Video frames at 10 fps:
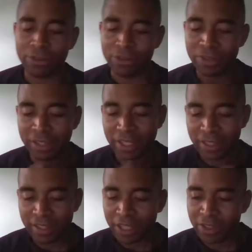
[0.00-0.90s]
I don't know
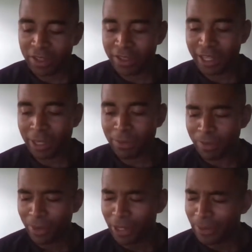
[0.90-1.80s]
the exact
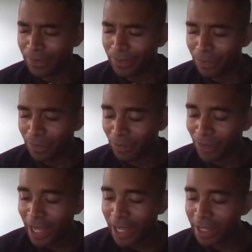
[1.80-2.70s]
numbers, but
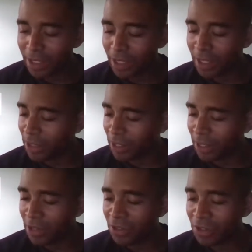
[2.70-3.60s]
not like
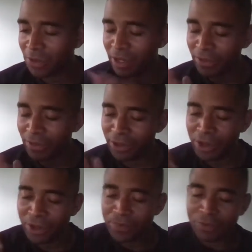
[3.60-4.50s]
10 years ago,
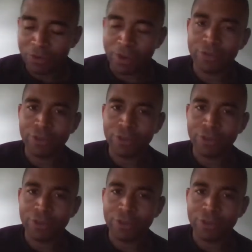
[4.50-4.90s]
whatever, right before the